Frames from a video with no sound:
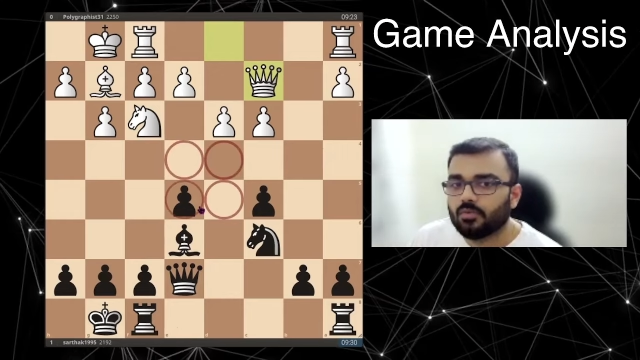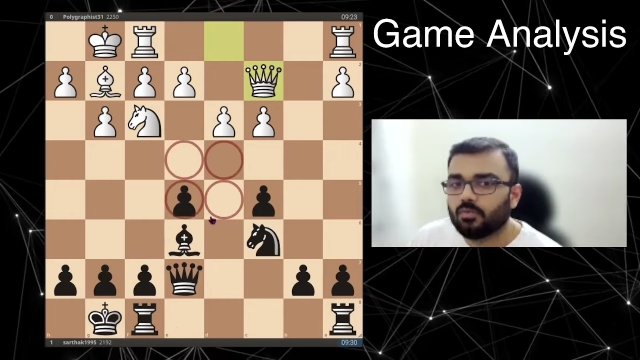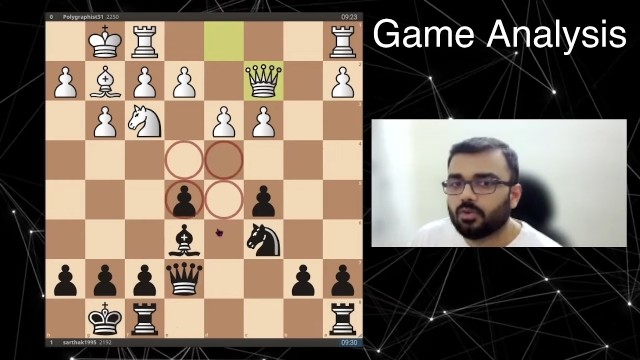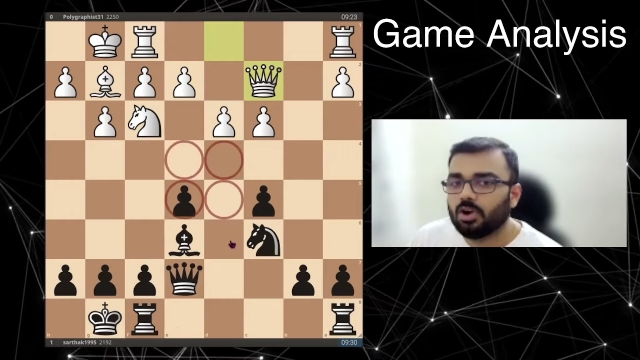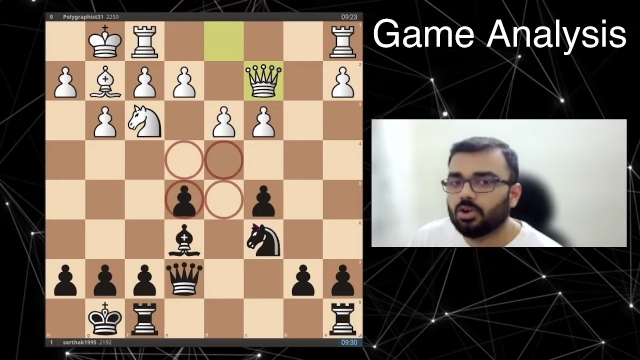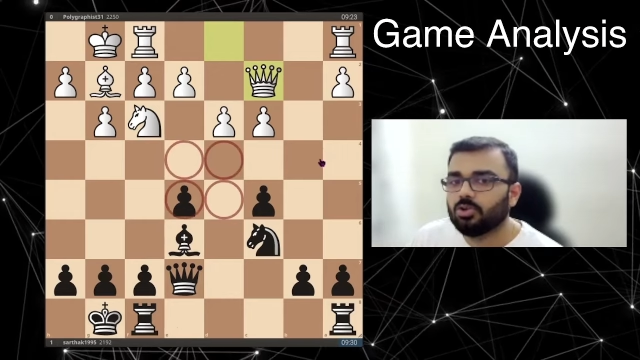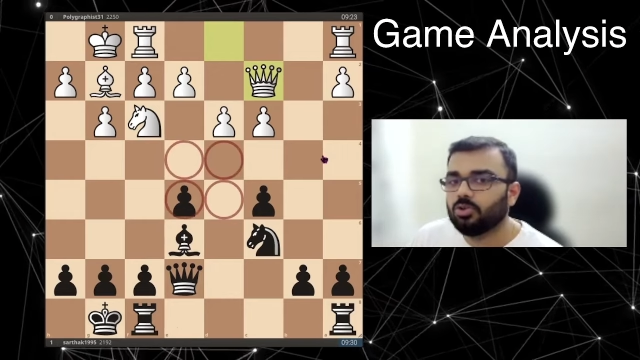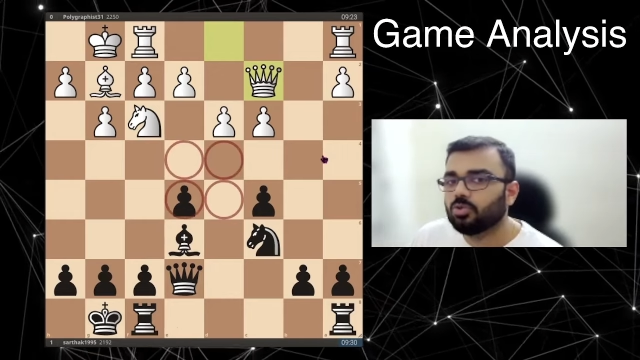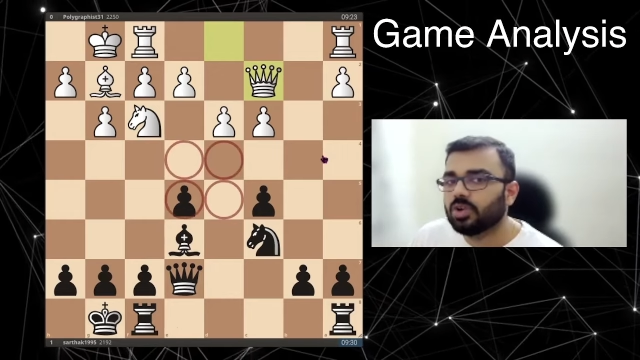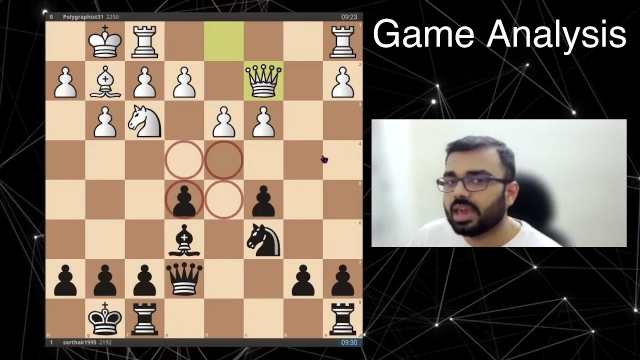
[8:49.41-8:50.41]
what do
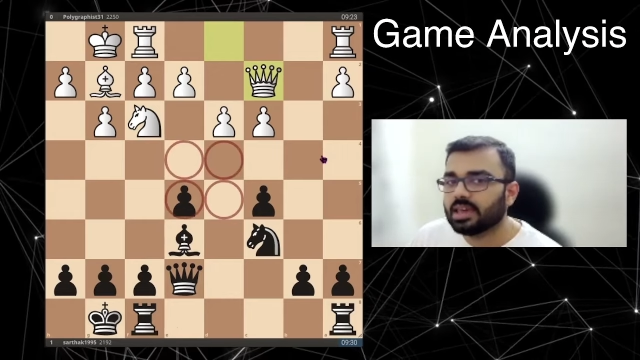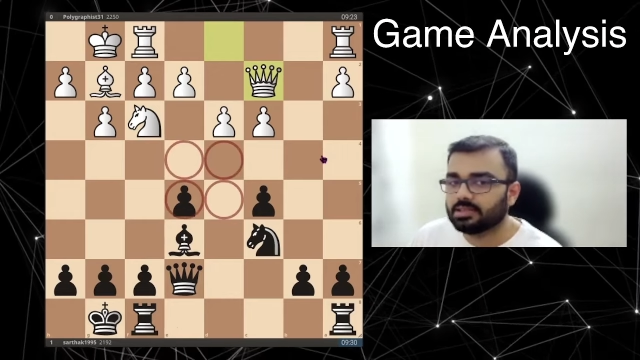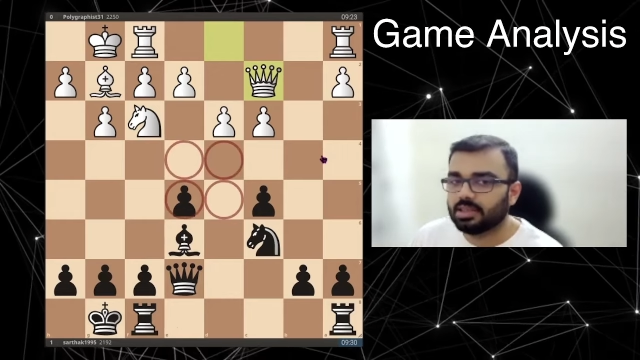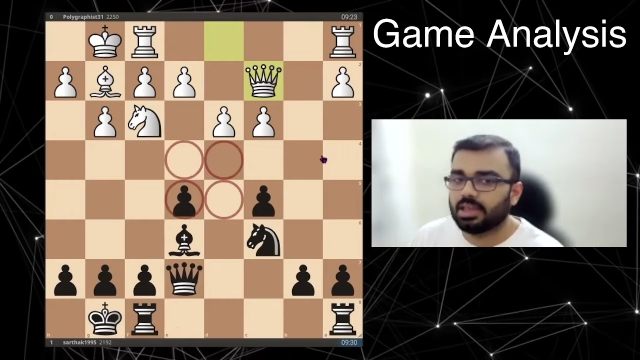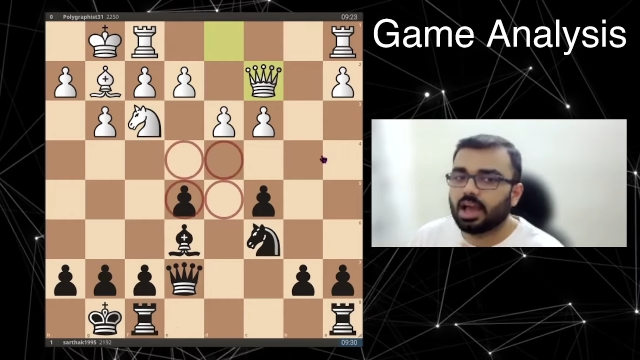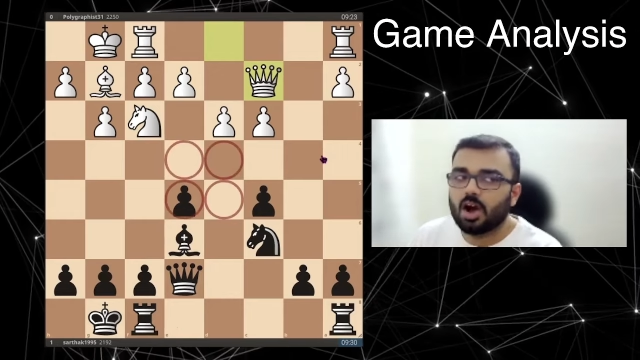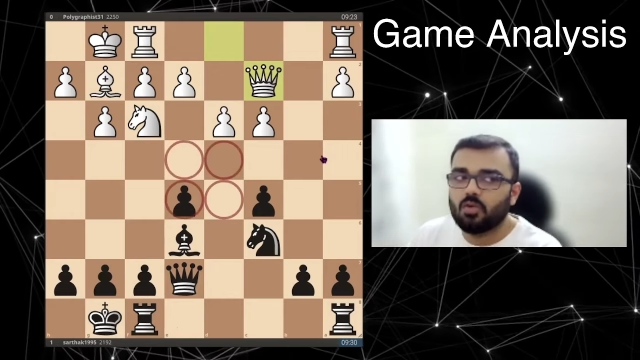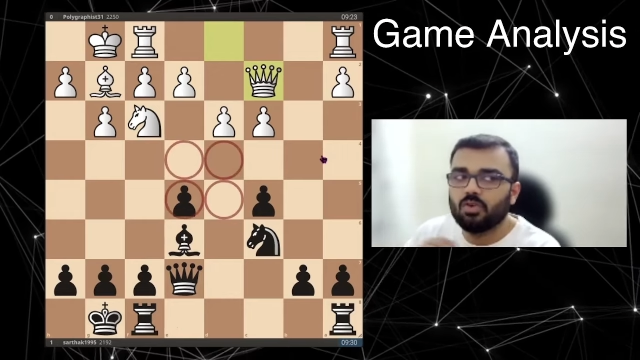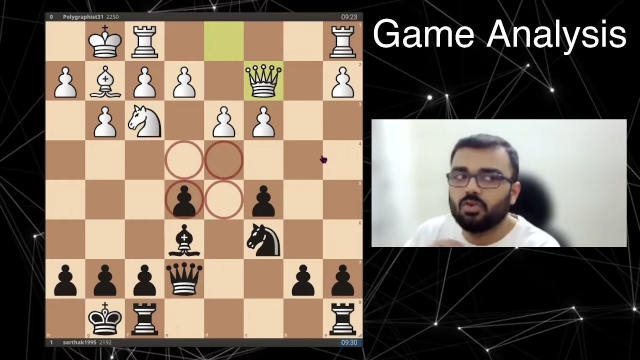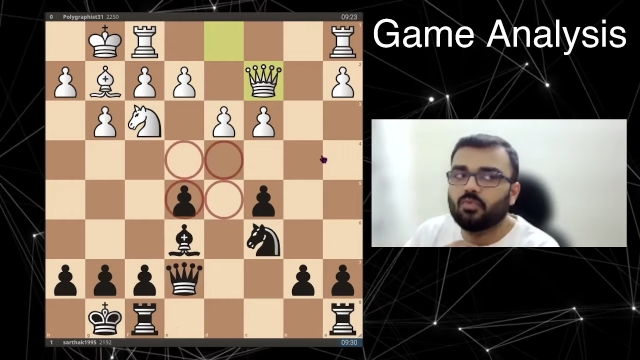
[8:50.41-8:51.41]
you guys think?
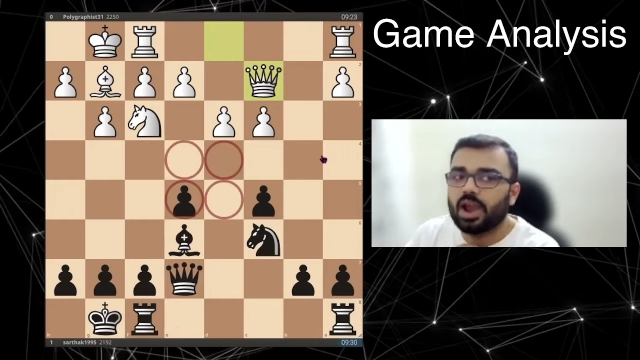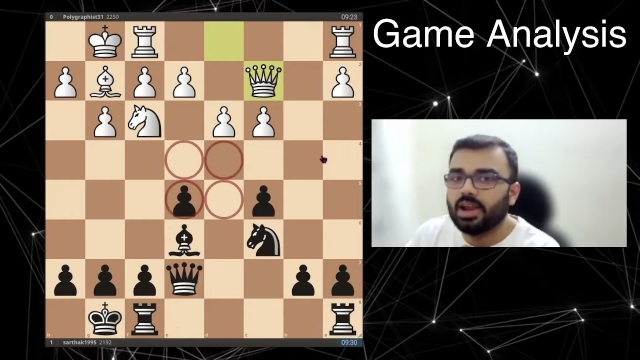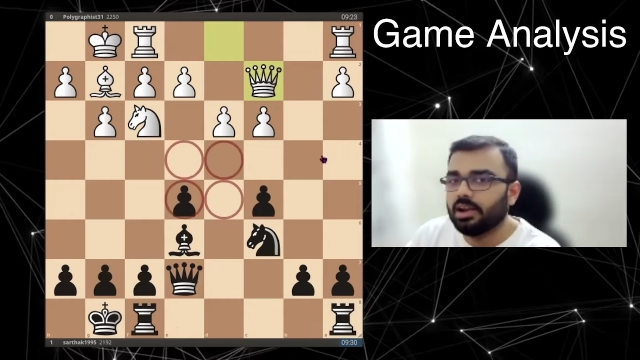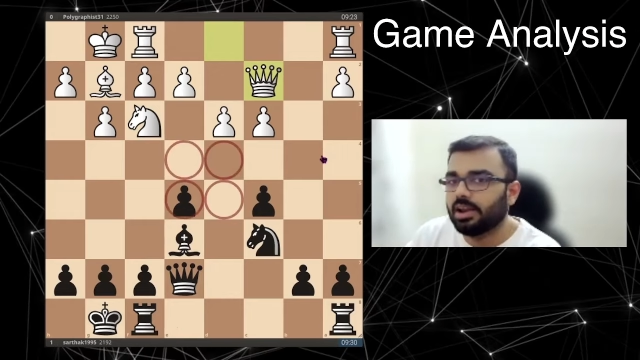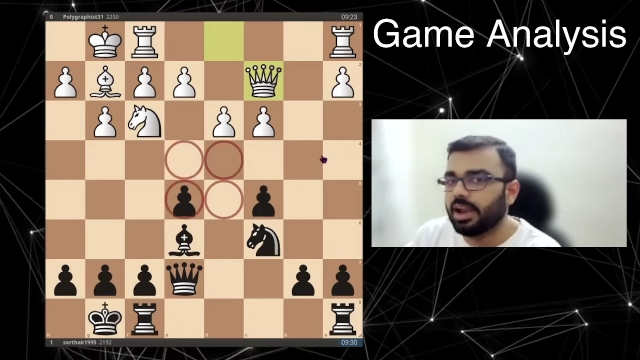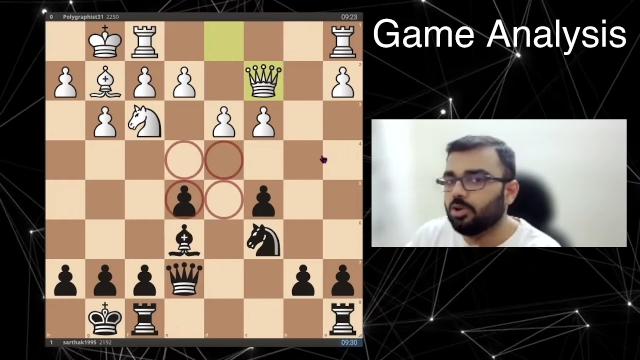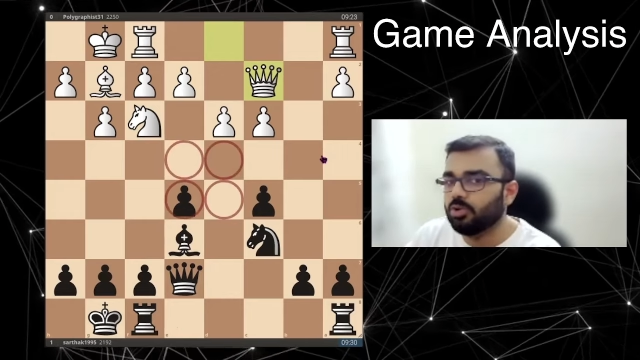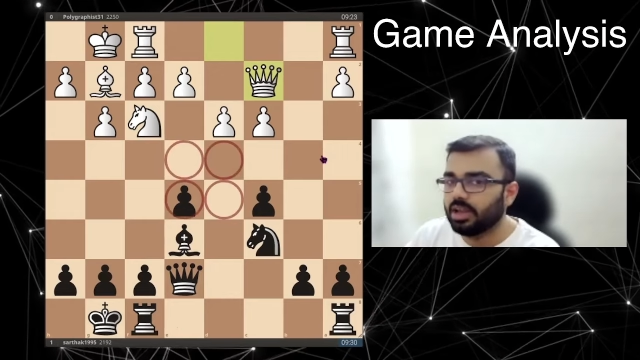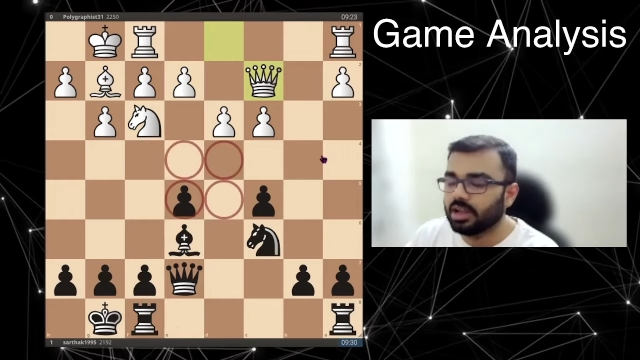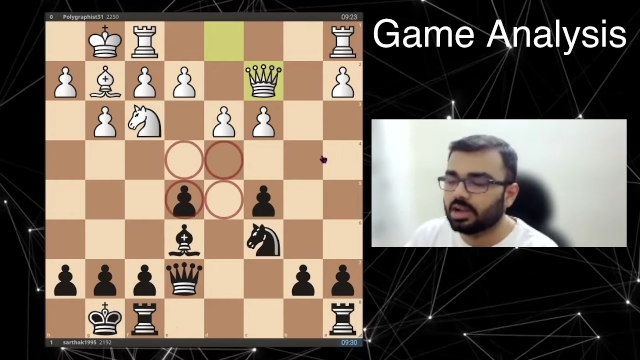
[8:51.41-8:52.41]
How would white try
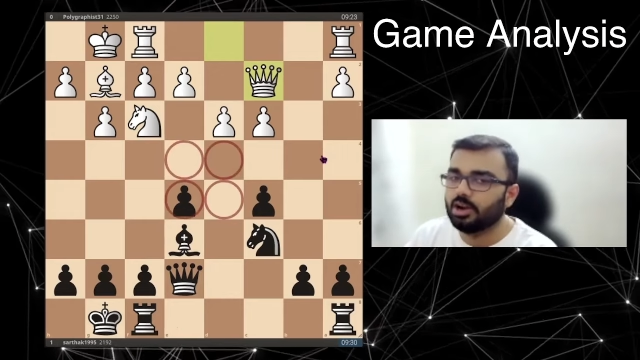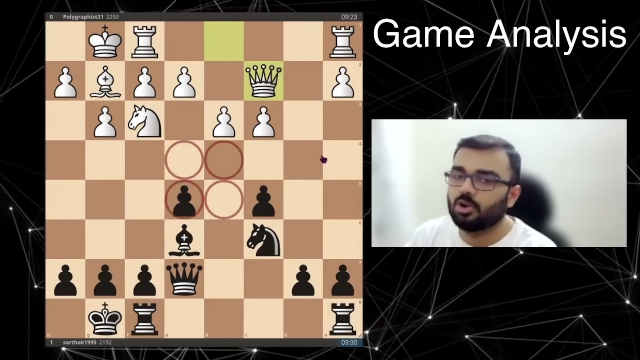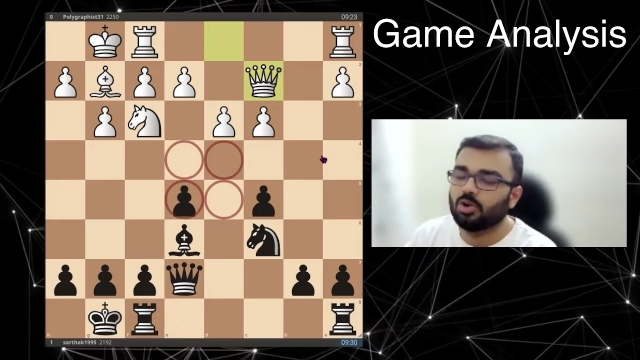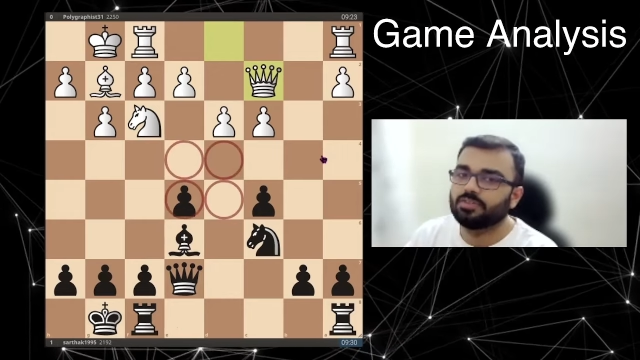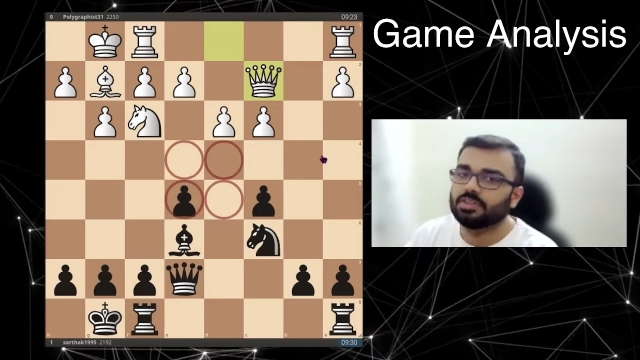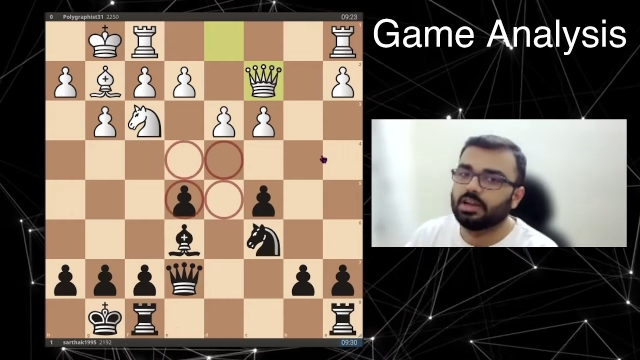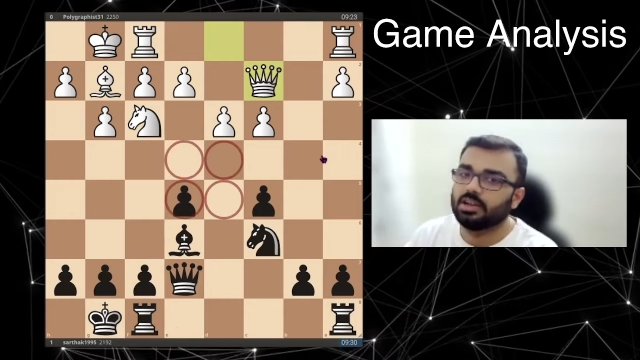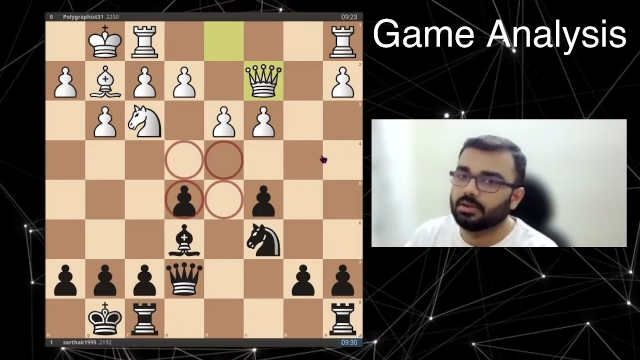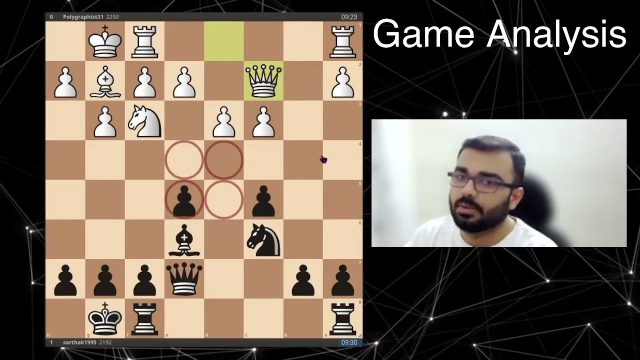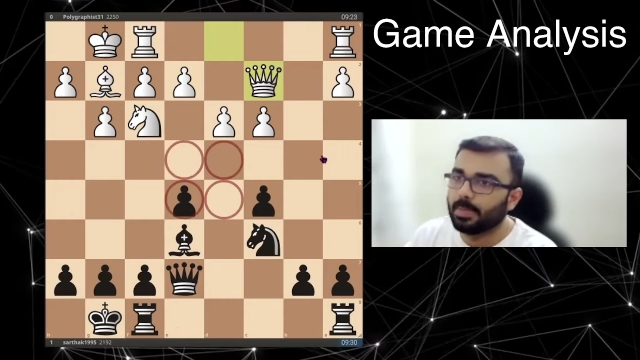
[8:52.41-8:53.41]
to take control of
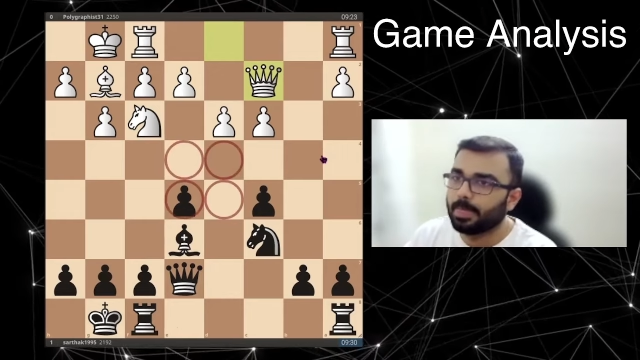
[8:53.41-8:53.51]
center?